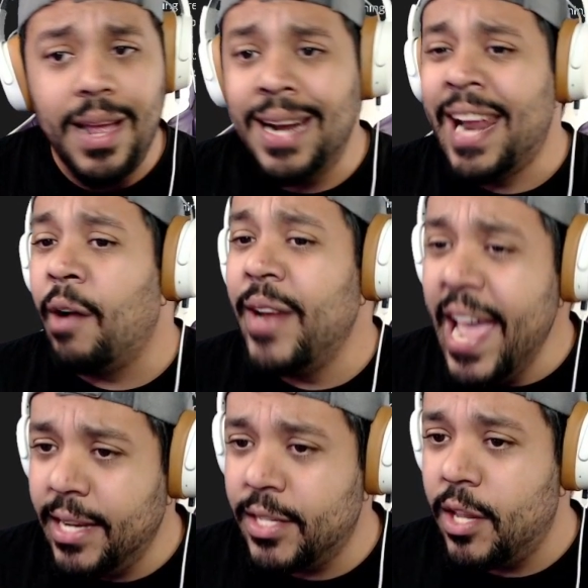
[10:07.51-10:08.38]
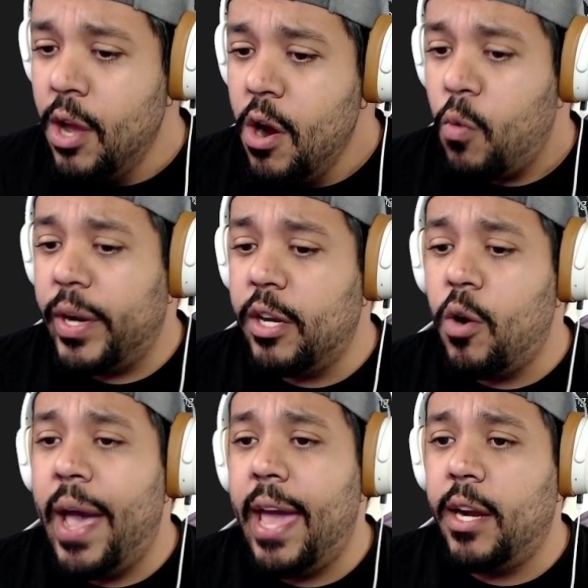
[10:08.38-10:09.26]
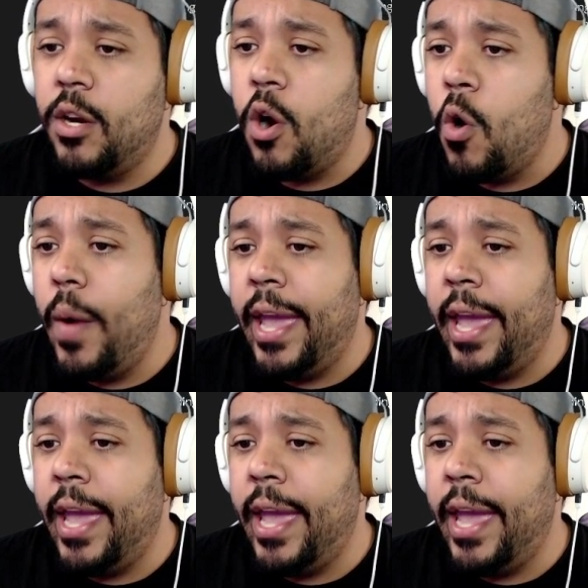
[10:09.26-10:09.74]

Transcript: Now next, we're gonna go ahead and go